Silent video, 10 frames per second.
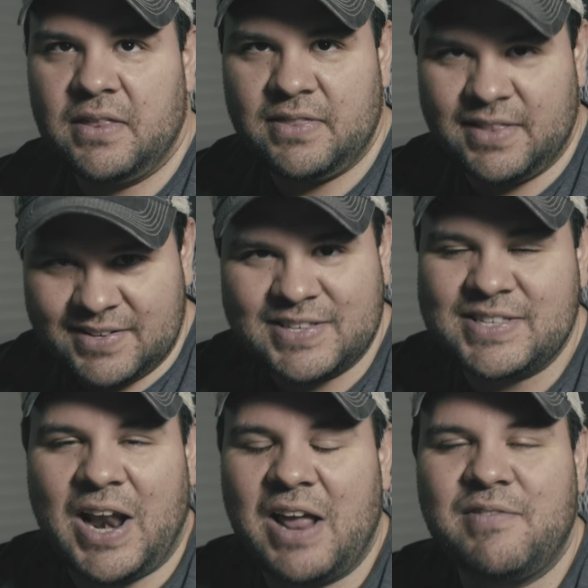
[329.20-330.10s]
this is
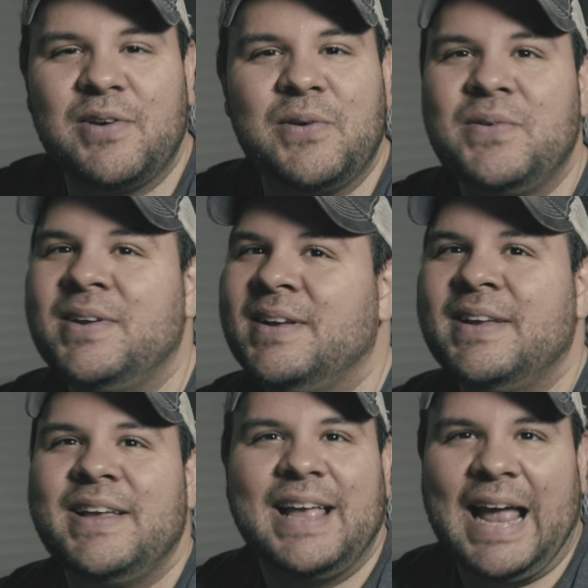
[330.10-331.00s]
an iPhone.
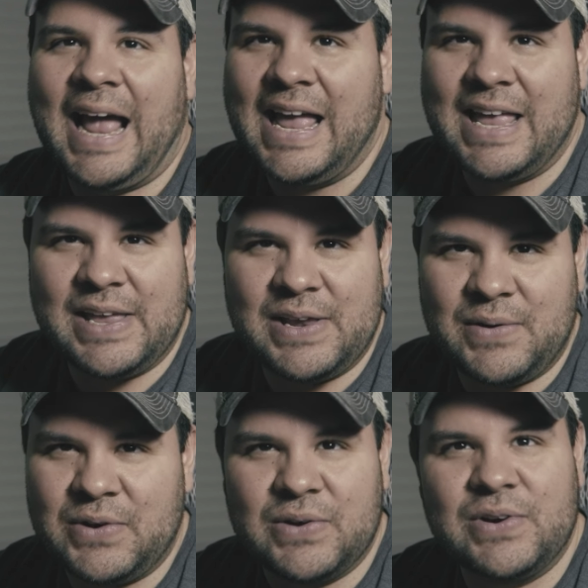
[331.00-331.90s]

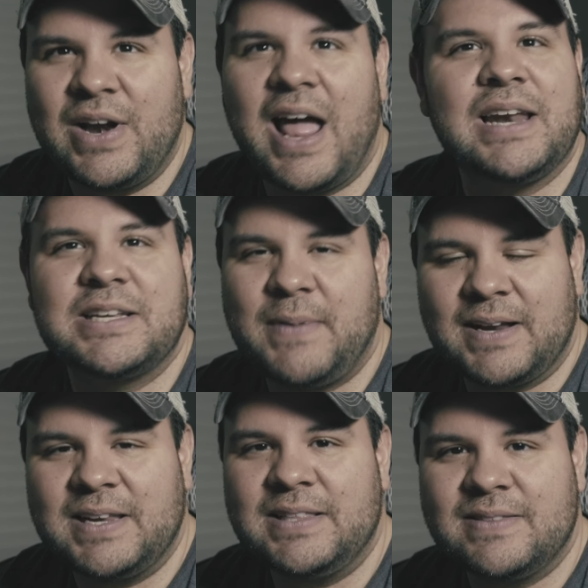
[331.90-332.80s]
You're not
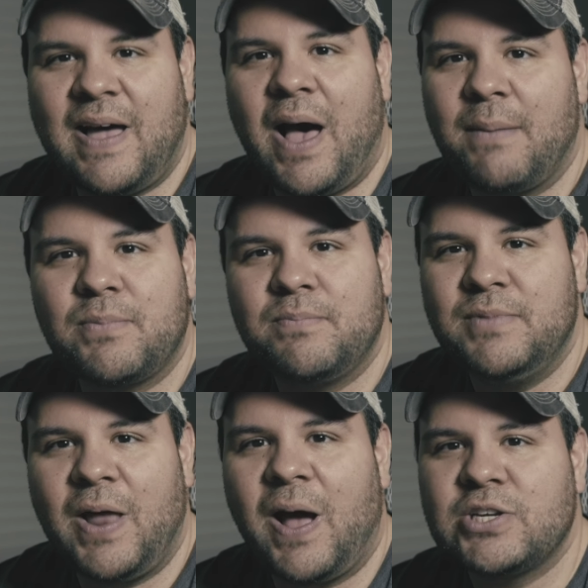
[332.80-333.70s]
expecting top
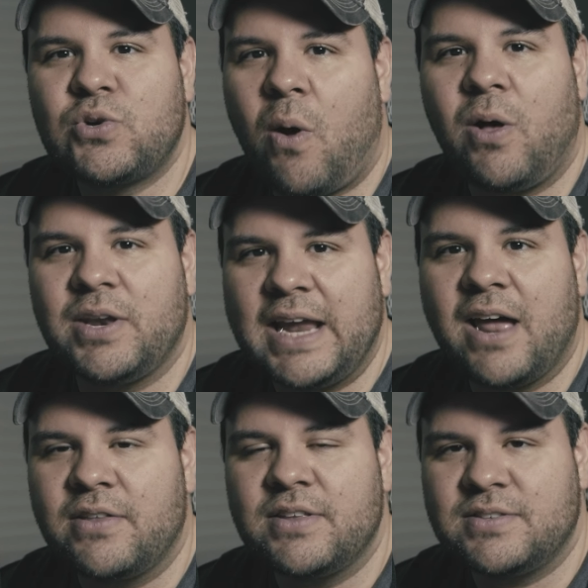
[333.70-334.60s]
notch quality
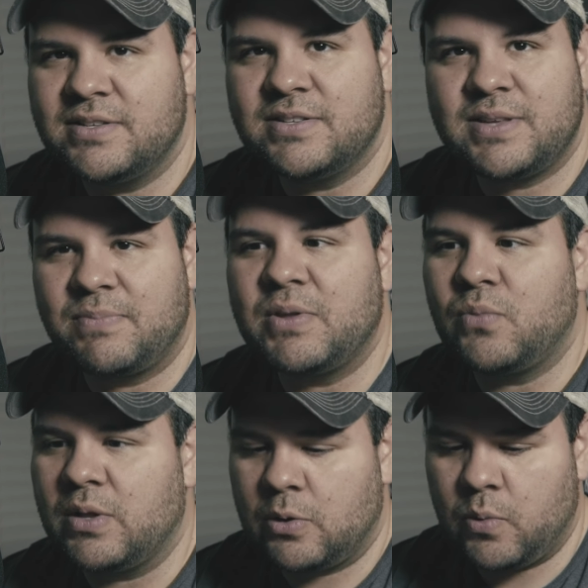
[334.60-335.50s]
out of this. This is something
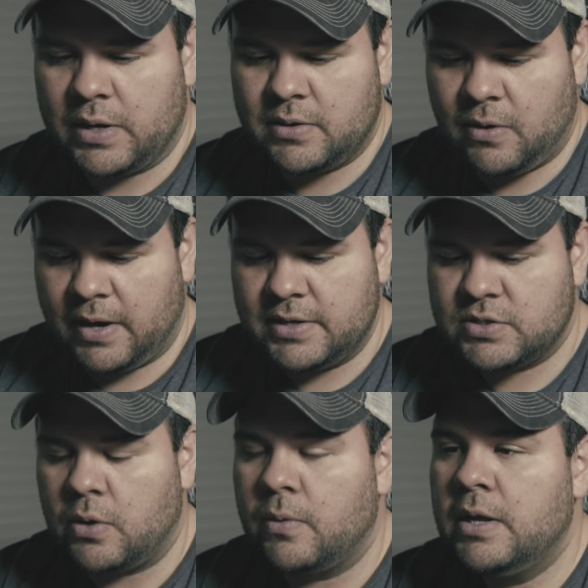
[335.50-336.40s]
really quick. All right.
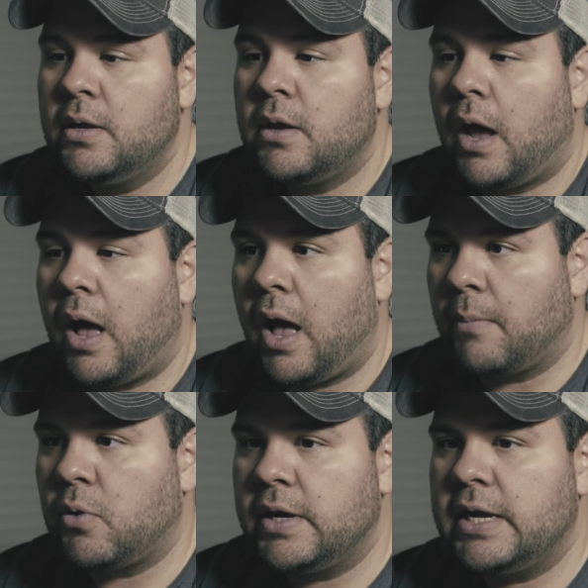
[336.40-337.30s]
So
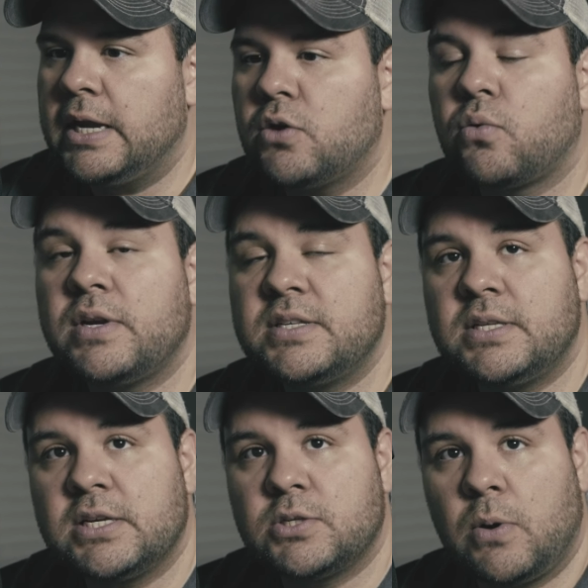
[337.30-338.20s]
I'm going to increase
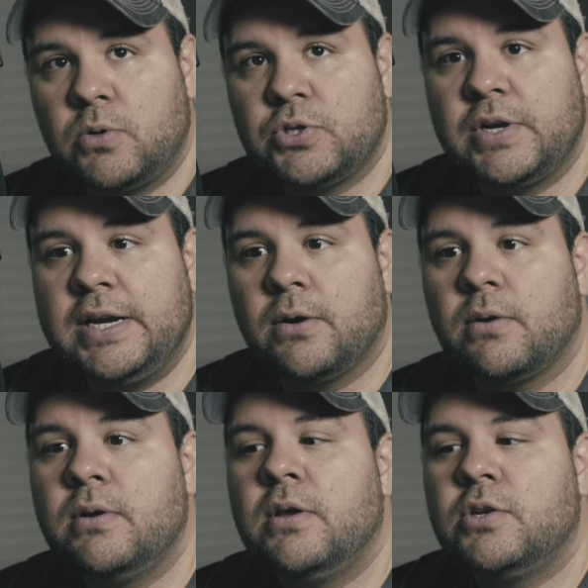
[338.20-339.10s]
the exposure
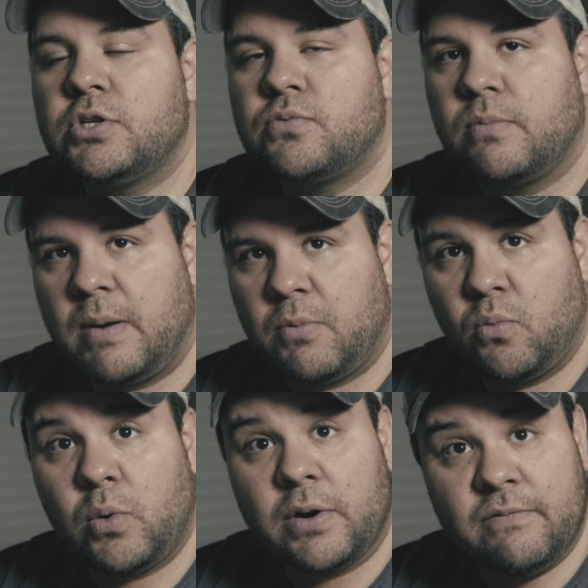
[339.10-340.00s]
here. Just remember,
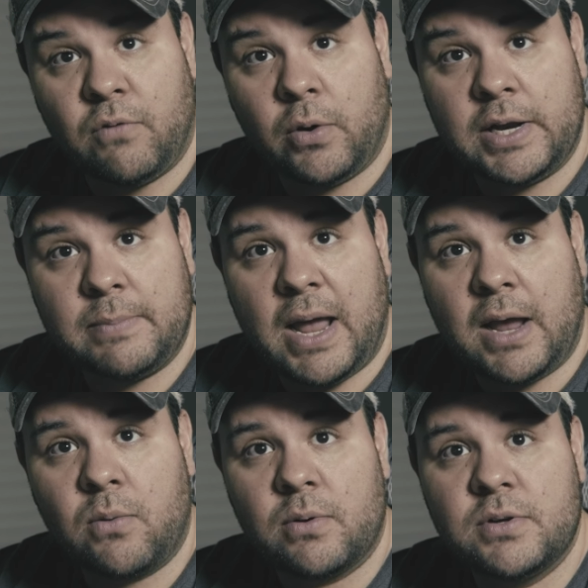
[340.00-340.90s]
we're inverting
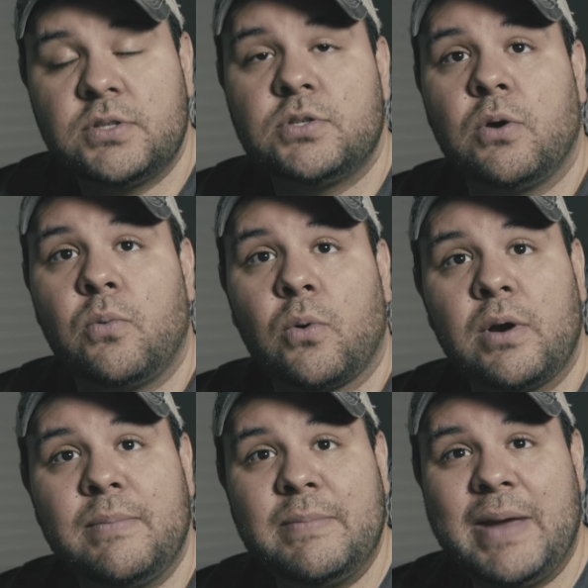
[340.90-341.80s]
backwards. So we're
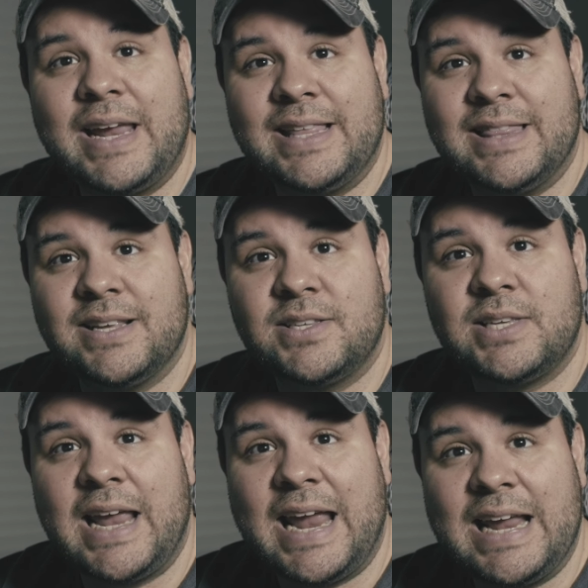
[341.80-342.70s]
going to be making this
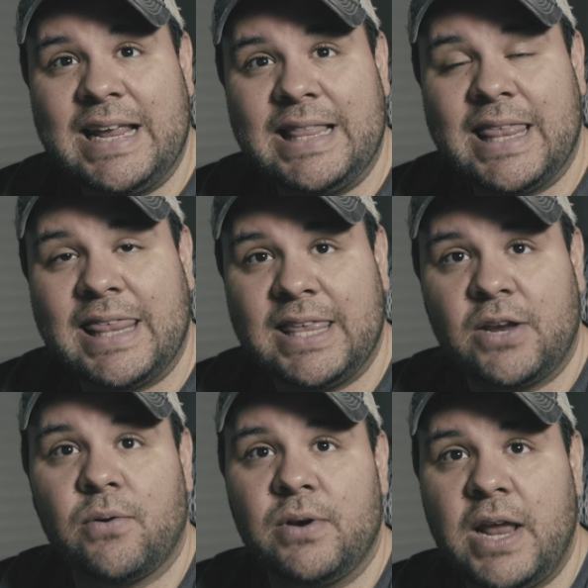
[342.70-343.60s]
a
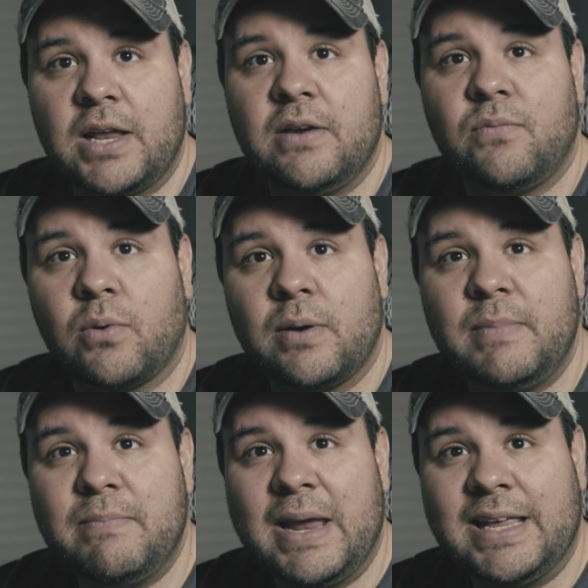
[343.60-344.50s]
thicker negative. We're going to
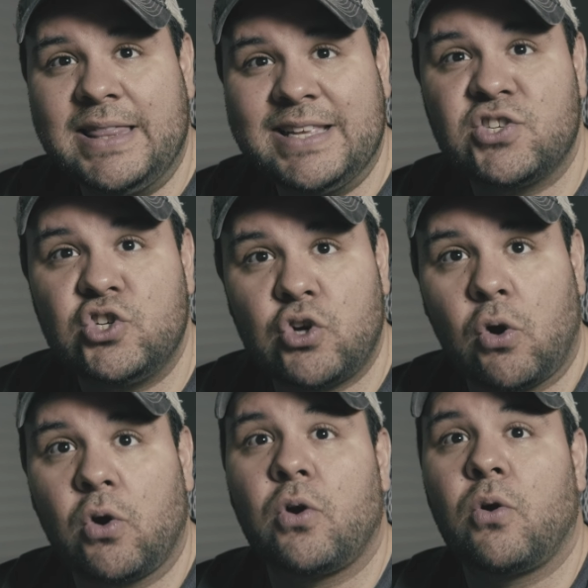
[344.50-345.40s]
be making this
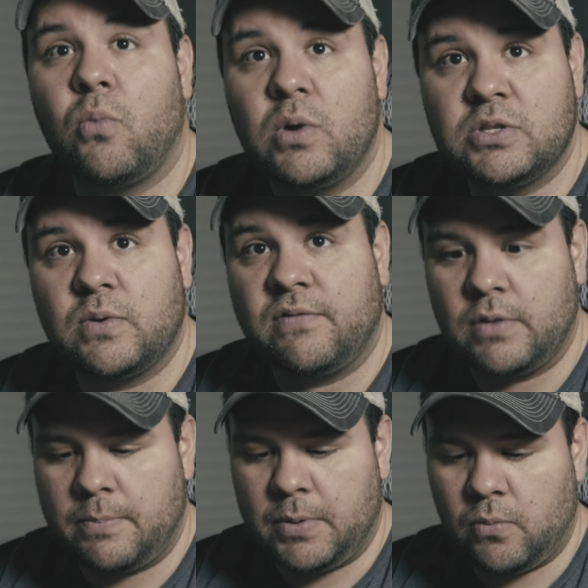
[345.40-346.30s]
darker once we
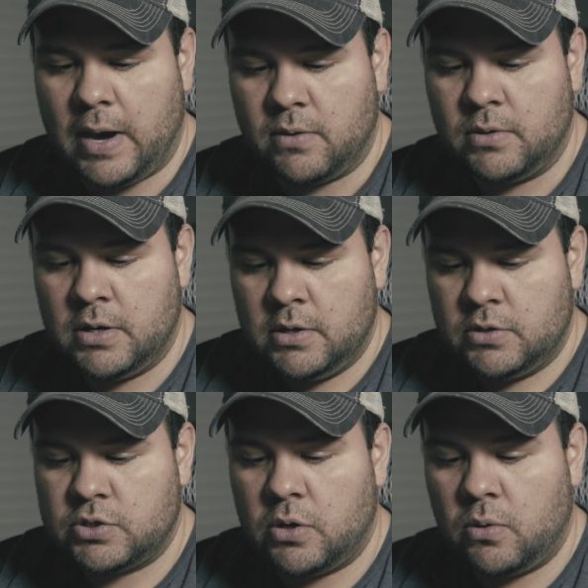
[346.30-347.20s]
flip it around.
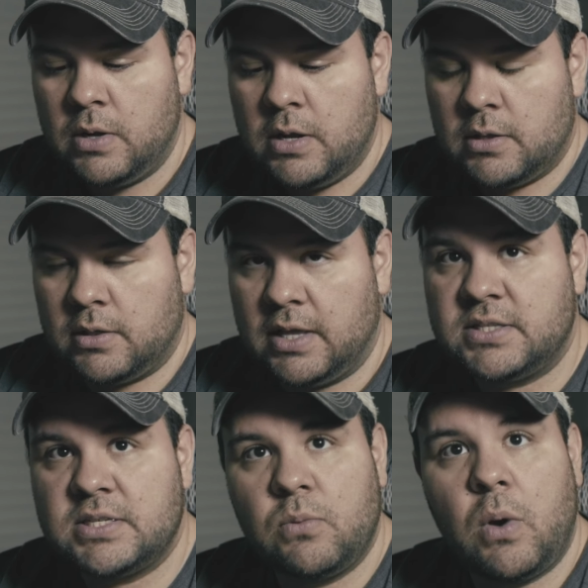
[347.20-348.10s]
So
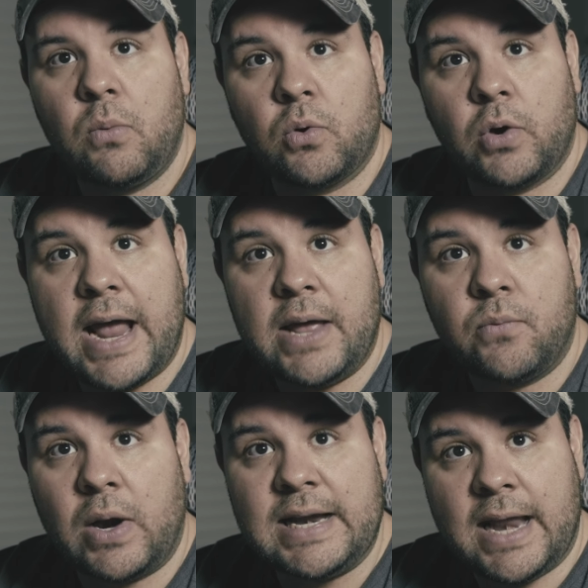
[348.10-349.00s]
let's see what we're at
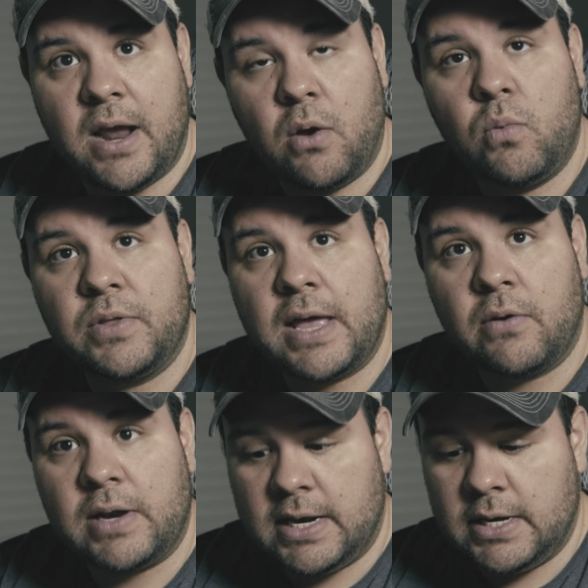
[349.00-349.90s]
right now
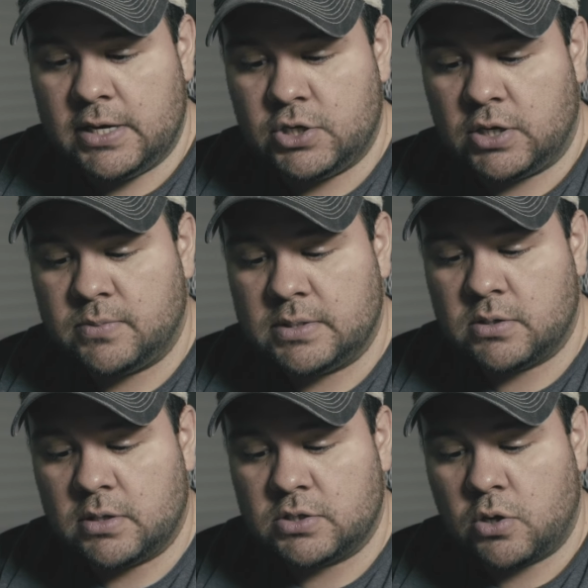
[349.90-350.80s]
without any adjustments.
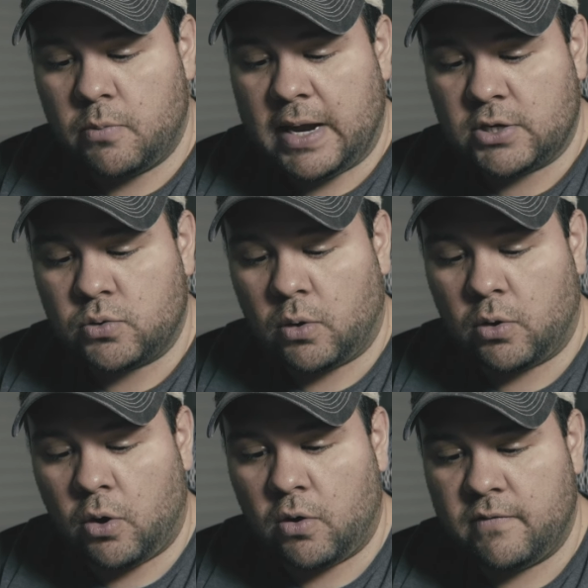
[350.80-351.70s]
So let's go back to our
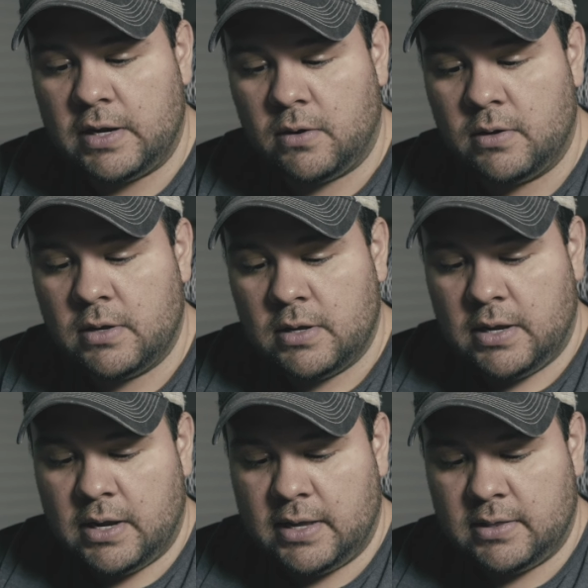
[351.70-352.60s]
curve here
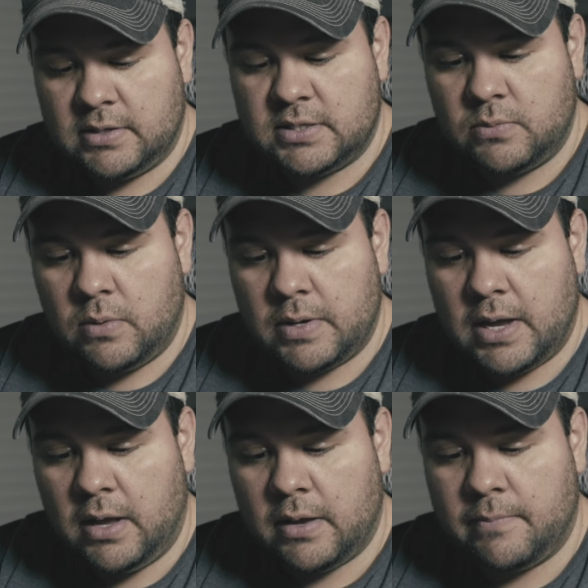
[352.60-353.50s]
and let's see what we
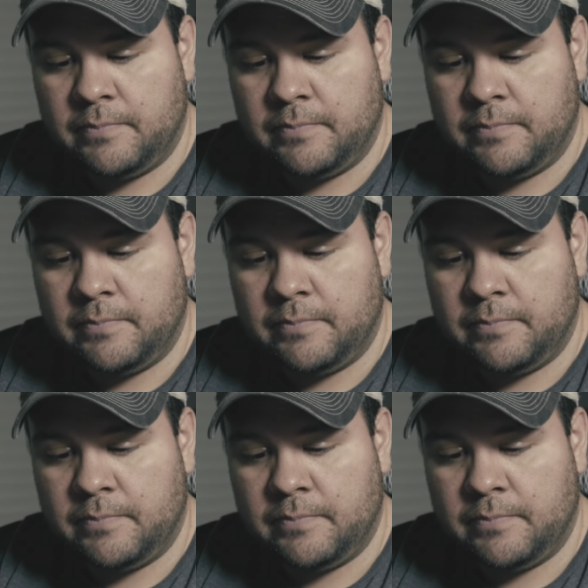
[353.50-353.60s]
got.